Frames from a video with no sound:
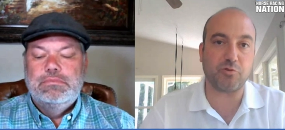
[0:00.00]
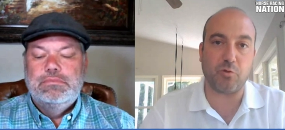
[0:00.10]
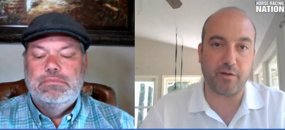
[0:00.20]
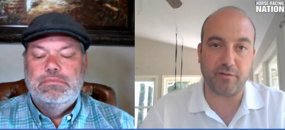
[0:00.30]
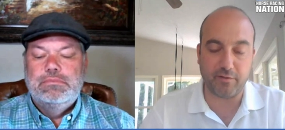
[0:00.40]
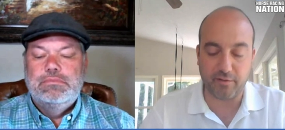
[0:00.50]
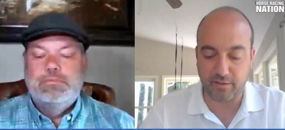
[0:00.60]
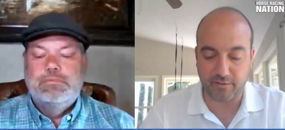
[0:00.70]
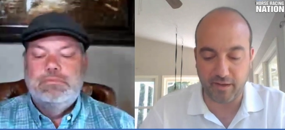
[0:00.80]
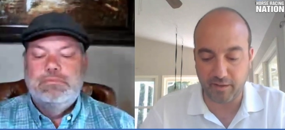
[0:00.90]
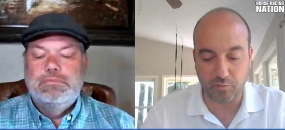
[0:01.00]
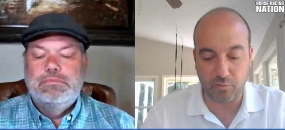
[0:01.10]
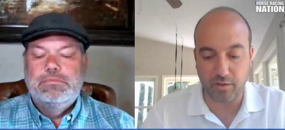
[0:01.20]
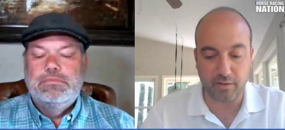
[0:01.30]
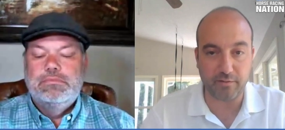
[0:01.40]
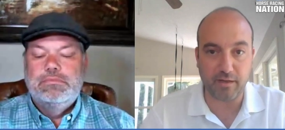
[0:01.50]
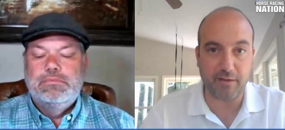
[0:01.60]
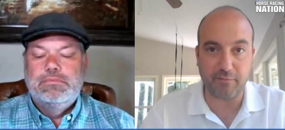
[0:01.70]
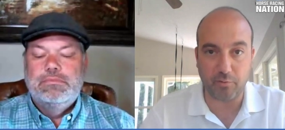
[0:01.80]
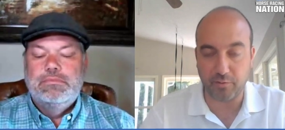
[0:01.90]
Speaker 1: choice at 10 to 1
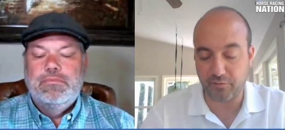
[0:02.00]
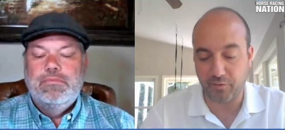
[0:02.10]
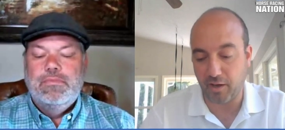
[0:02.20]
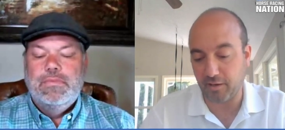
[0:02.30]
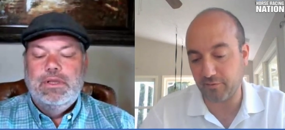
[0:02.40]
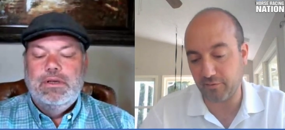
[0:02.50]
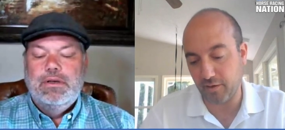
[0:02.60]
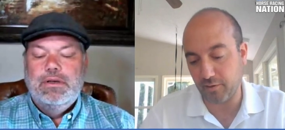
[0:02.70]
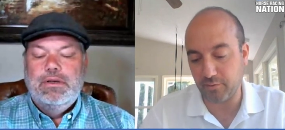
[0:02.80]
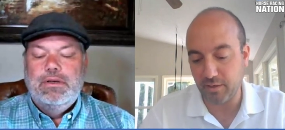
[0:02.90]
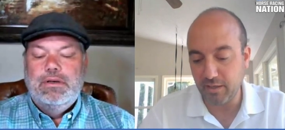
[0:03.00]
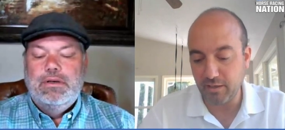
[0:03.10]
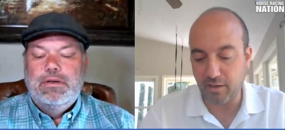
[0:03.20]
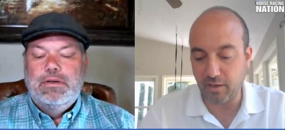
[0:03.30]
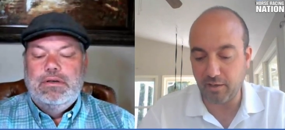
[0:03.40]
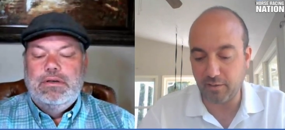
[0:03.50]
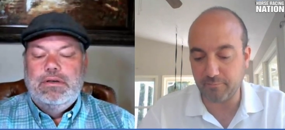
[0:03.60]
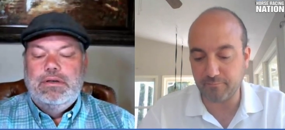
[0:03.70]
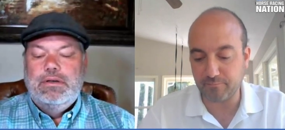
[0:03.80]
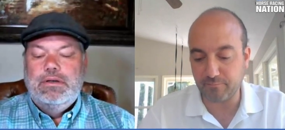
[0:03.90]
i've always thought so
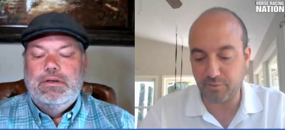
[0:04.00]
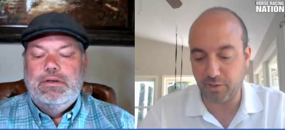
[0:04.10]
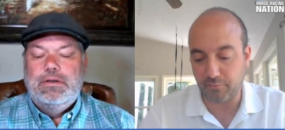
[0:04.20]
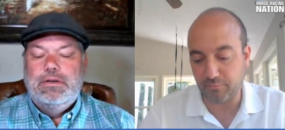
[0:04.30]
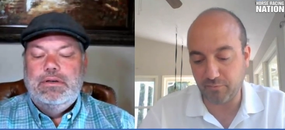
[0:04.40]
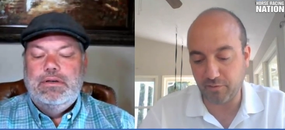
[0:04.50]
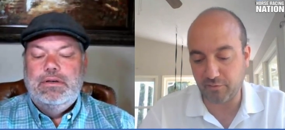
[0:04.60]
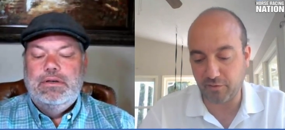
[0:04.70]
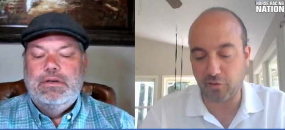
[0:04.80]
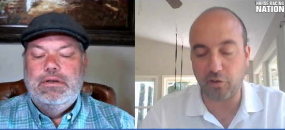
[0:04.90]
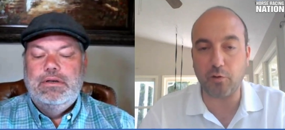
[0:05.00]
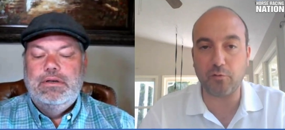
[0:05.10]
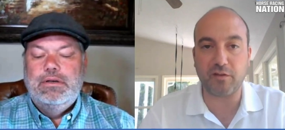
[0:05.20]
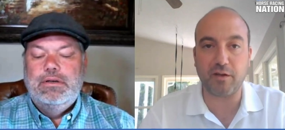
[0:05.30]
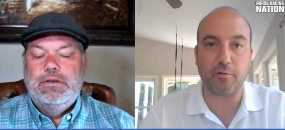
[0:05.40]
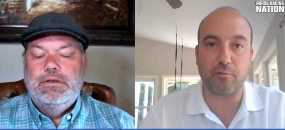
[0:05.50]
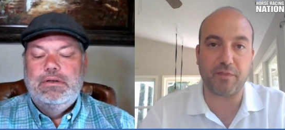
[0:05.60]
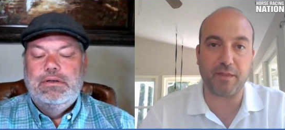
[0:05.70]
um, you know to, to, close here with